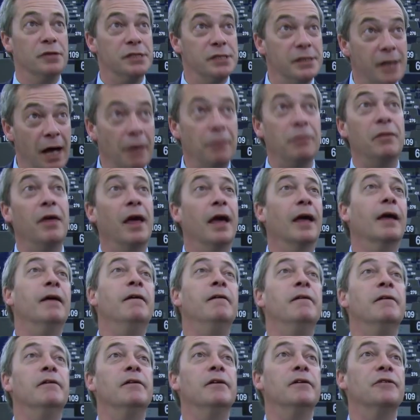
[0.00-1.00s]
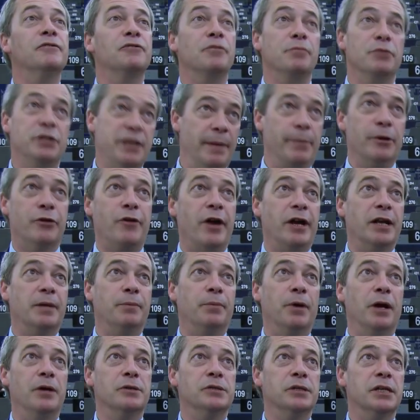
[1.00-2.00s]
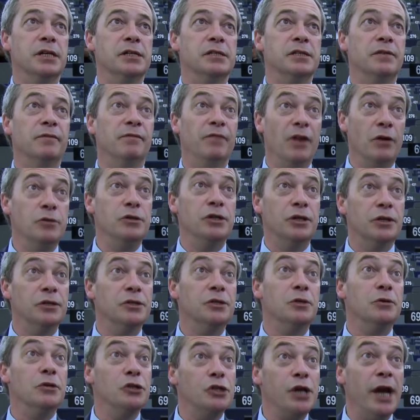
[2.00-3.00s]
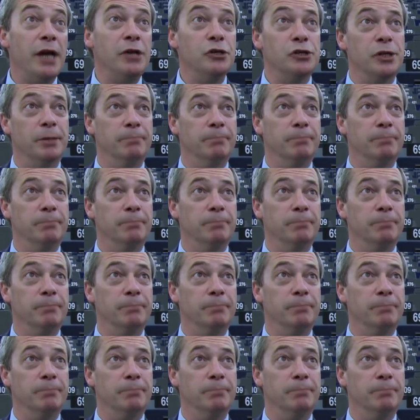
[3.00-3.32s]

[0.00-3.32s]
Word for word: is nothing through a democratic process the voter can do to change